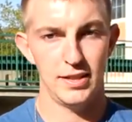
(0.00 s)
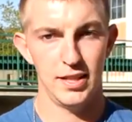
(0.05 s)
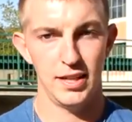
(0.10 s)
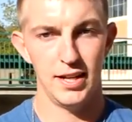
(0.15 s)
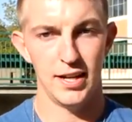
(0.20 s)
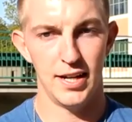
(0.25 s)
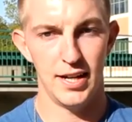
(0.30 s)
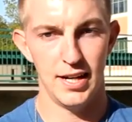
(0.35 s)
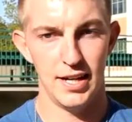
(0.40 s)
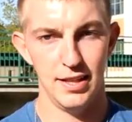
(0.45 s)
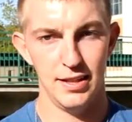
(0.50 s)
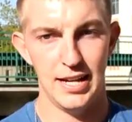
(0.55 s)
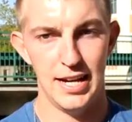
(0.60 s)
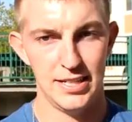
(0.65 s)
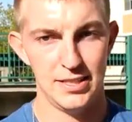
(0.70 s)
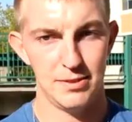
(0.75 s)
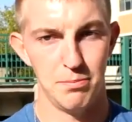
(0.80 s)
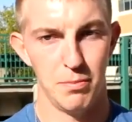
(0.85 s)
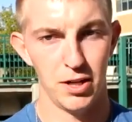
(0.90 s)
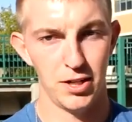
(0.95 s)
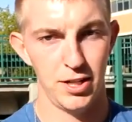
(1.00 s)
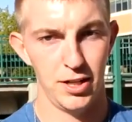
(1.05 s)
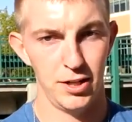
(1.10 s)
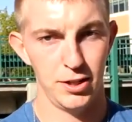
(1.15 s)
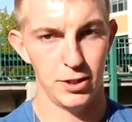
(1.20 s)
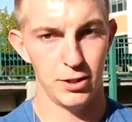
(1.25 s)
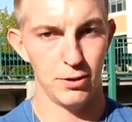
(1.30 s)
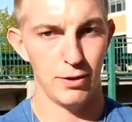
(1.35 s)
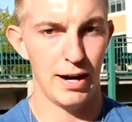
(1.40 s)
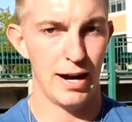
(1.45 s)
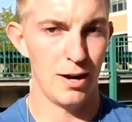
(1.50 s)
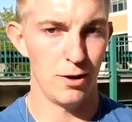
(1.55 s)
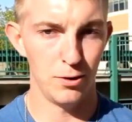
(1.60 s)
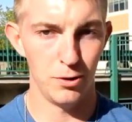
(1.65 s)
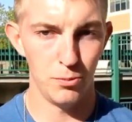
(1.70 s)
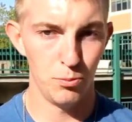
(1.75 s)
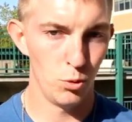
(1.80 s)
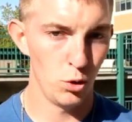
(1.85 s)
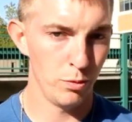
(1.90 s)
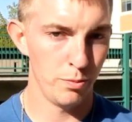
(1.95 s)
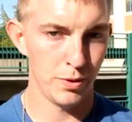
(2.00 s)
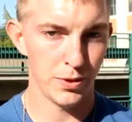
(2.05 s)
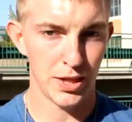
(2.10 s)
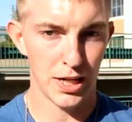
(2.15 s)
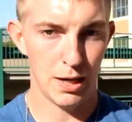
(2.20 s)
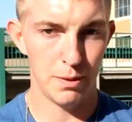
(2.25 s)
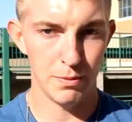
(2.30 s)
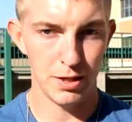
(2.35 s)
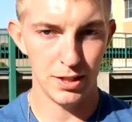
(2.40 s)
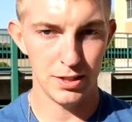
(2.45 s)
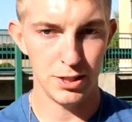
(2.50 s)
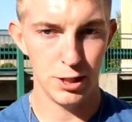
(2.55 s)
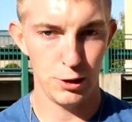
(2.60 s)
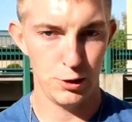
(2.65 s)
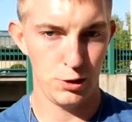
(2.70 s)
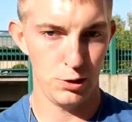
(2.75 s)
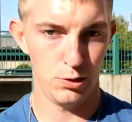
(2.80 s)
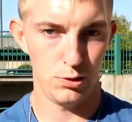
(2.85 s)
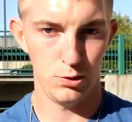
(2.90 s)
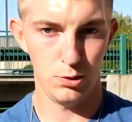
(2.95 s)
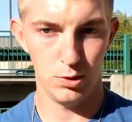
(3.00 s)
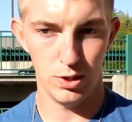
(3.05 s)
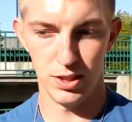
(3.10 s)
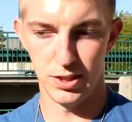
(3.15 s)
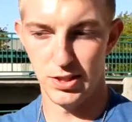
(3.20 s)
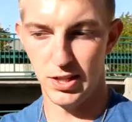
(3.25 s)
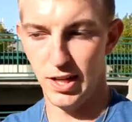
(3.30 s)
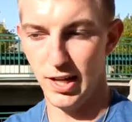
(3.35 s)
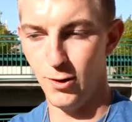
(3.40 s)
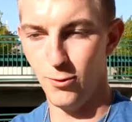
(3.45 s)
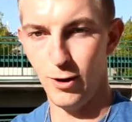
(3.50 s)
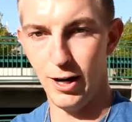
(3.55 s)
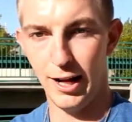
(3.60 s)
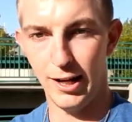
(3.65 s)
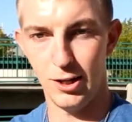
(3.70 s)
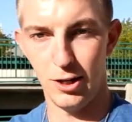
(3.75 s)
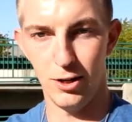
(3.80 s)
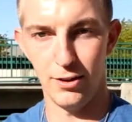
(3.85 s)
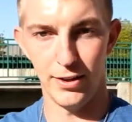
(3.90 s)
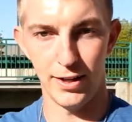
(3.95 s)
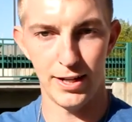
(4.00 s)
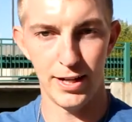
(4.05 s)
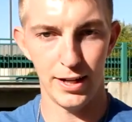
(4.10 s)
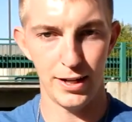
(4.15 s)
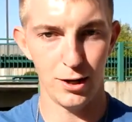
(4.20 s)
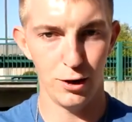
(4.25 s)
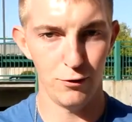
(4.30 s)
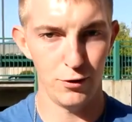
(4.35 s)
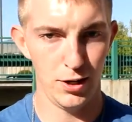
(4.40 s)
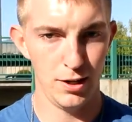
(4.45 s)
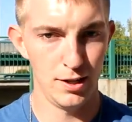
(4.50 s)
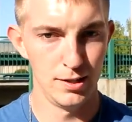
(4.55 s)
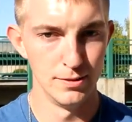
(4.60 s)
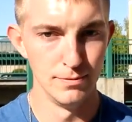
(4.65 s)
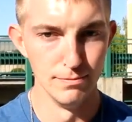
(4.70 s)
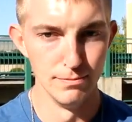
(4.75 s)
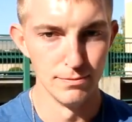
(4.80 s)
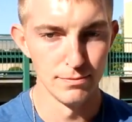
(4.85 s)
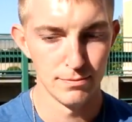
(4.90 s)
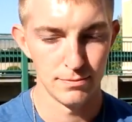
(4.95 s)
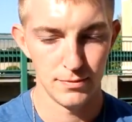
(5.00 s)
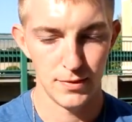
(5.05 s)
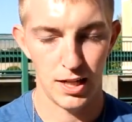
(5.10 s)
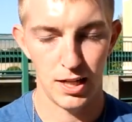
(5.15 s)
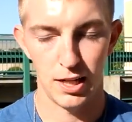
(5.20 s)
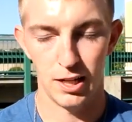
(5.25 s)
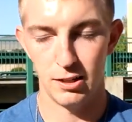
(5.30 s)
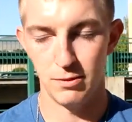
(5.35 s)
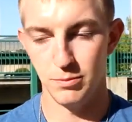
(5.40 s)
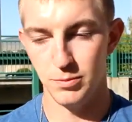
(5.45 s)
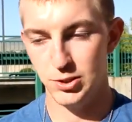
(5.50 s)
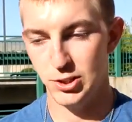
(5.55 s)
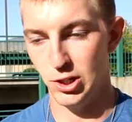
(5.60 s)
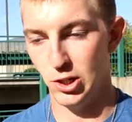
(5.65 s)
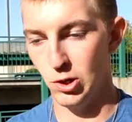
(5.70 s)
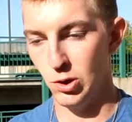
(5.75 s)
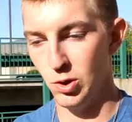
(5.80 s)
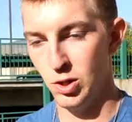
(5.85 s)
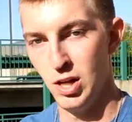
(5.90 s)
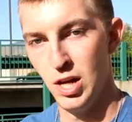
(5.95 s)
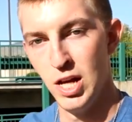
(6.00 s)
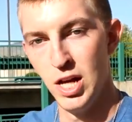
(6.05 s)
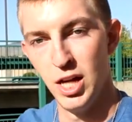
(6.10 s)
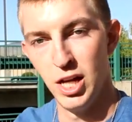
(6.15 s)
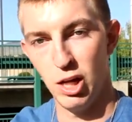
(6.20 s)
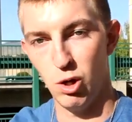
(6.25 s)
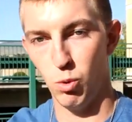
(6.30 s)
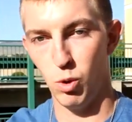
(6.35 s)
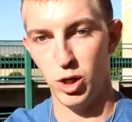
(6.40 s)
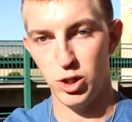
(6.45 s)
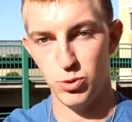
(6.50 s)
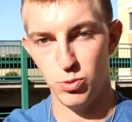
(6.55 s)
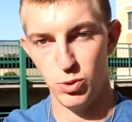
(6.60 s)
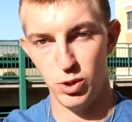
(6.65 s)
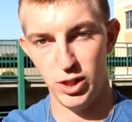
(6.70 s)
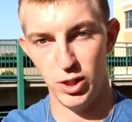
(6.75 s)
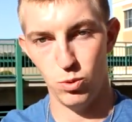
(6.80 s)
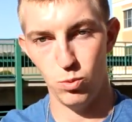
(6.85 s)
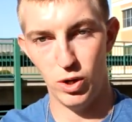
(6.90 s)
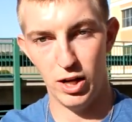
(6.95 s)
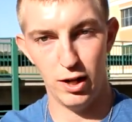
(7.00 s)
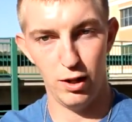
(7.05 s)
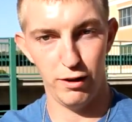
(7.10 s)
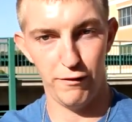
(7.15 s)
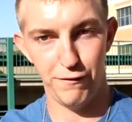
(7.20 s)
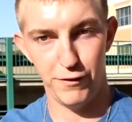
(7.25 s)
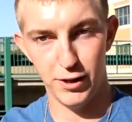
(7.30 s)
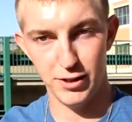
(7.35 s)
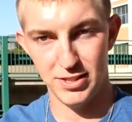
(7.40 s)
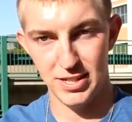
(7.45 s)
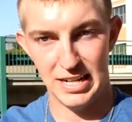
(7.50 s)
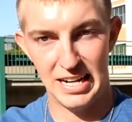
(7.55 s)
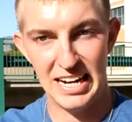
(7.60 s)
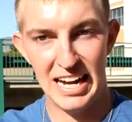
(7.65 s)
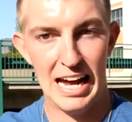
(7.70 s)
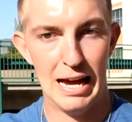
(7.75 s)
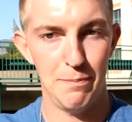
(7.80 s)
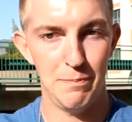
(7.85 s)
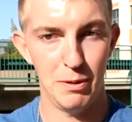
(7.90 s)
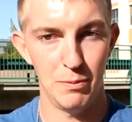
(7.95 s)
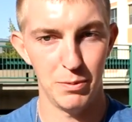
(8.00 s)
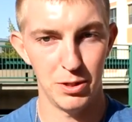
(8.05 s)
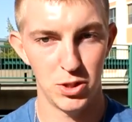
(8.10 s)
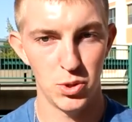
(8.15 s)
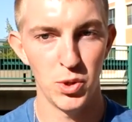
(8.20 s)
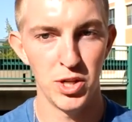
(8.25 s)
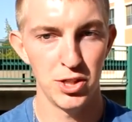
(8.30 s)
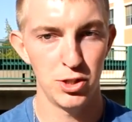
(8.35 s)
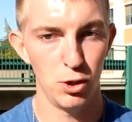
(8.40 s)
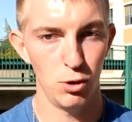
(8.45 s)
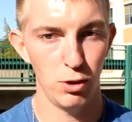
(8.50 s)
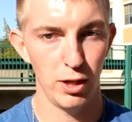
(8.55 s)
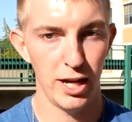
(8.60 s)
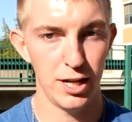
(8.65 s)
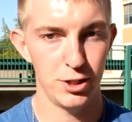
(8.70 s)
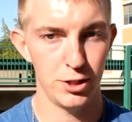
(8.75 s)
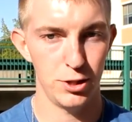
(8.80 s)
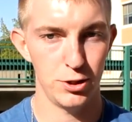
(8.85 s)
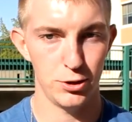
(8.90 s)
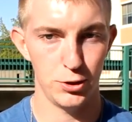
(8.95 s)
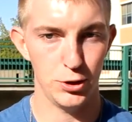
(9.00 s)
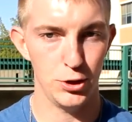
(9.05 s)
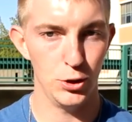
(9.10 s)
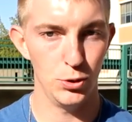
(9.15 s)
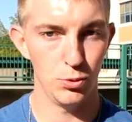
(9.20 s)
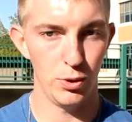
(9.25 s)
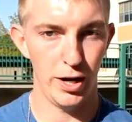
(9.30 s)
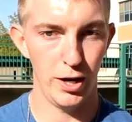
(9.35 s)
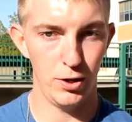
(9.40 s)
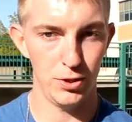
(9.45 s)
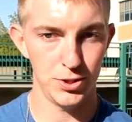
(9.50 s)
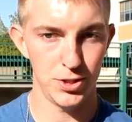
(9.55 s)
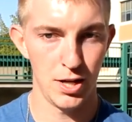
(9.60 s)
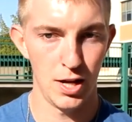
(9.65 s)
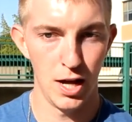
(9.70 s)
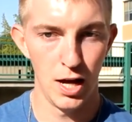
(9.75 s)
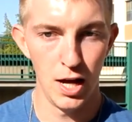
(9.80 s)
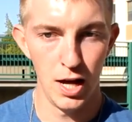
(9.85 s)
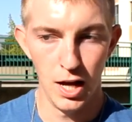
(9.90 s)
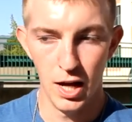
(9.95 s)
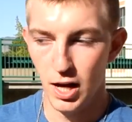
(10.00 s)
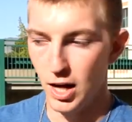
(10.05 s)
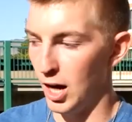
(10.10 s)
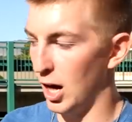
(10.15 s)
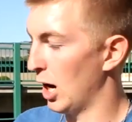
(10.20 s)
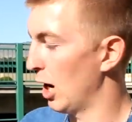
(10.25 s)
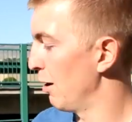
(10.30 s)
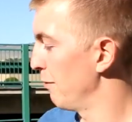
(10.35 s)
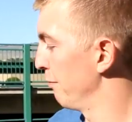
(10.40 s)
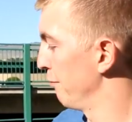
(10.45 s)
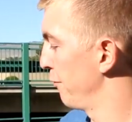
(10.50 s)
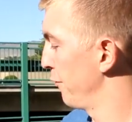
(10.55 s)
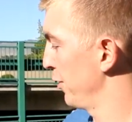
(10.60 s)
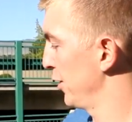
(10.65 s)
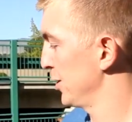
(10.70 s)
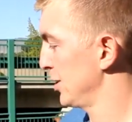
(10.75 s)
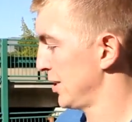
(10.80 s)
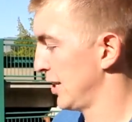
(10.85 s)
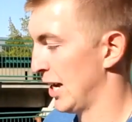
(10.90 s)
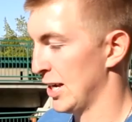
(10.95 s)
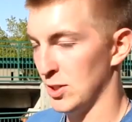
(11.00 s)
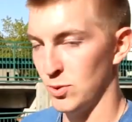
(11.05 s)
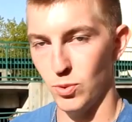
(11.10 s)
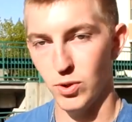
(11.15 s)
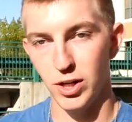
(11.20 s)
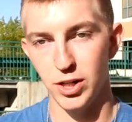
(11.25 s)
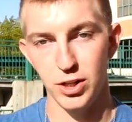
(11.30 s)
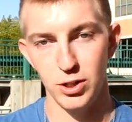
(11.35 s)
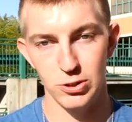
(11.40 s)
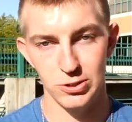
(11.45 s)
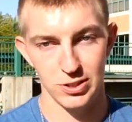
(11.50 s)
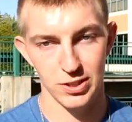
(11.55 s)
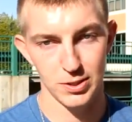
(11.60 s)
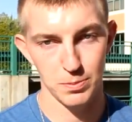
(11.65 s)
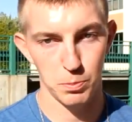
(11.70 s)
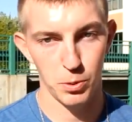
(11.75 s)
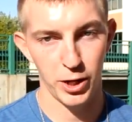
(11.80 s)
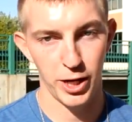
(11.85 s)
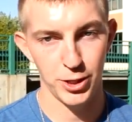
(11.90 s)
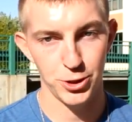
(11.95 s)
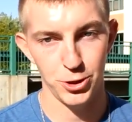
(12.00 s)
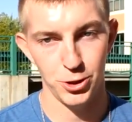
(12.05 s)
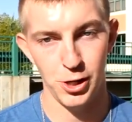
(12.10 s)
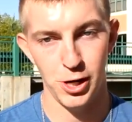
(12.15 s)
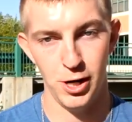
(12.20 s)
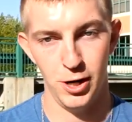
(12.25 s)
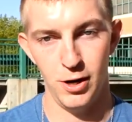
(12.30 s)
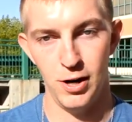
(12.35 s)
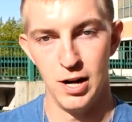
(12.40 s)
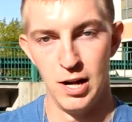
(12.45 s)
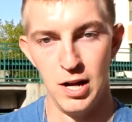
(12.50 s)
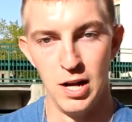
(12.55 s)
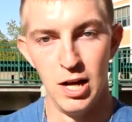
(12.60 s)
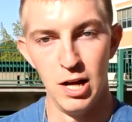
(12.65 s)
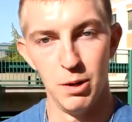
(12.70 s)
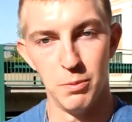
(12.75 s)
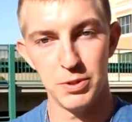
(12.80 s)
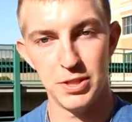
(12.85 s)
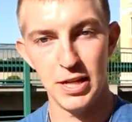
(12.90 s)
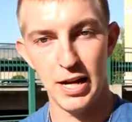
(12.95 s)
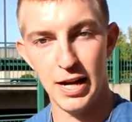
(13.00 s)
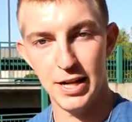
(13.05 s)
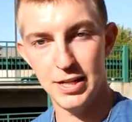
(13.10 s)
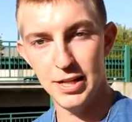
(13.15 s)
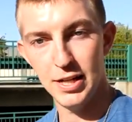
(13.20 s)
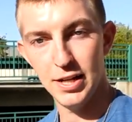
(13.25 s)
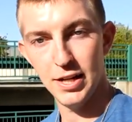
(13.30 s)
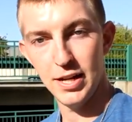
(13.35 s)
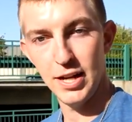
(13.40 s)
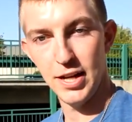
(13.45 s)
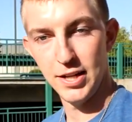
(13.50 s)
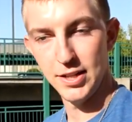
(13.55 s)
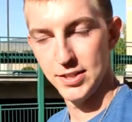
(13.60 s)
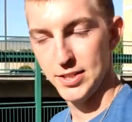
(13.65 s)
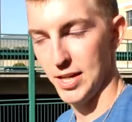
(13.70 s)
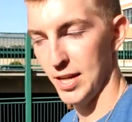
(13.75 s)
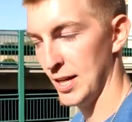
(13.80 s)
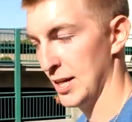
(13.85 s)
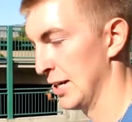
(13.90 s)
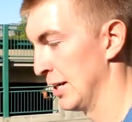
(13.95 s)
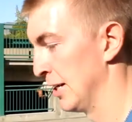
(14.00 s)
the last monkeying around movement that I'm going to teach you is what I call a kickover. So it works really well if there's a gap in between two ledges or two rails. For this case, we're going to use this planter here. But the idea is,